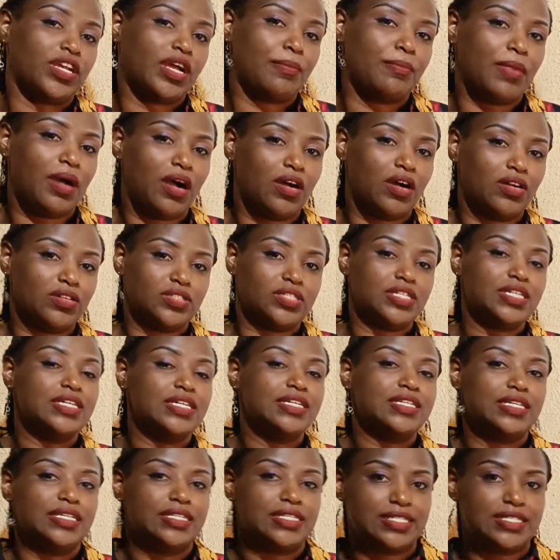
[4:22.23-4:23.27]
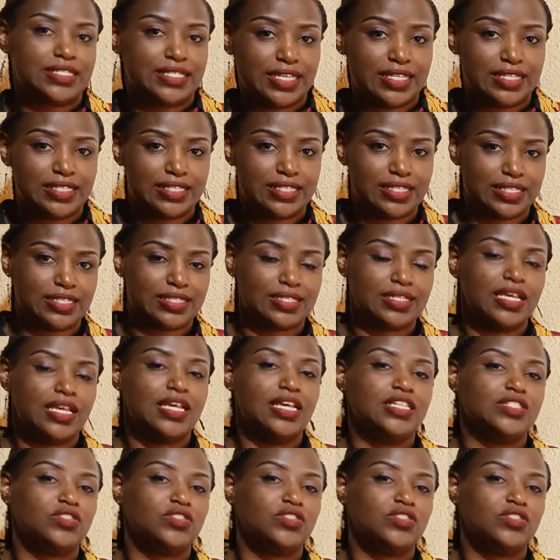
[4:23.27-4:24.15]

about senses.